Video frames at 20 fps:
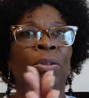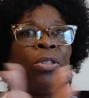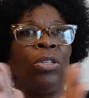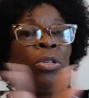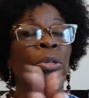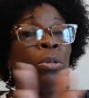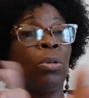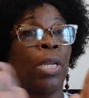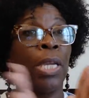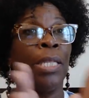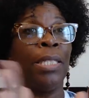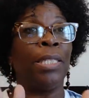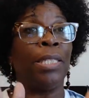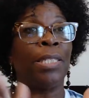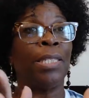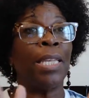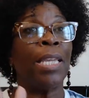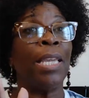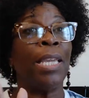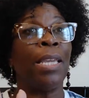you can
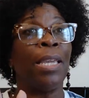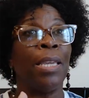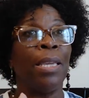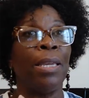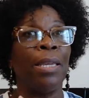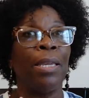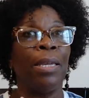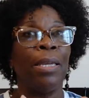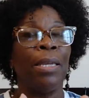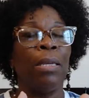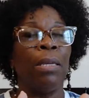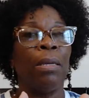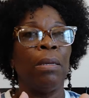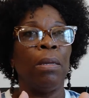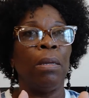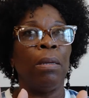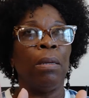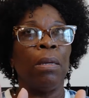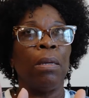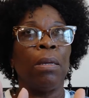see
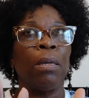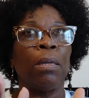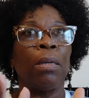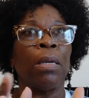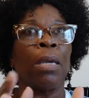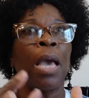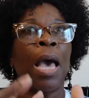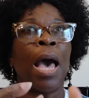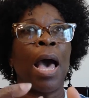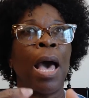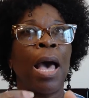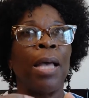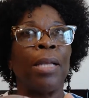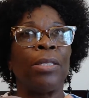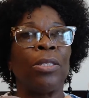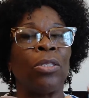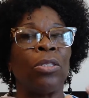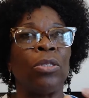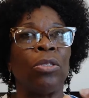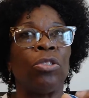
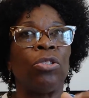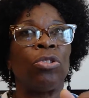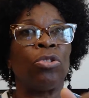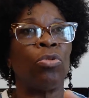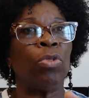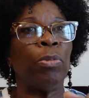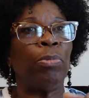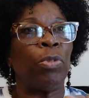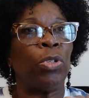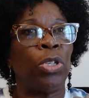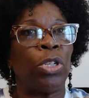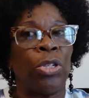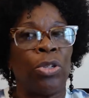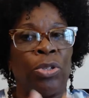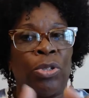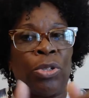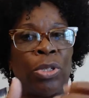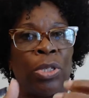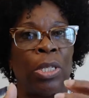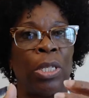God's
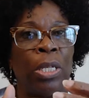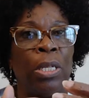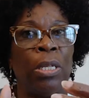scriptures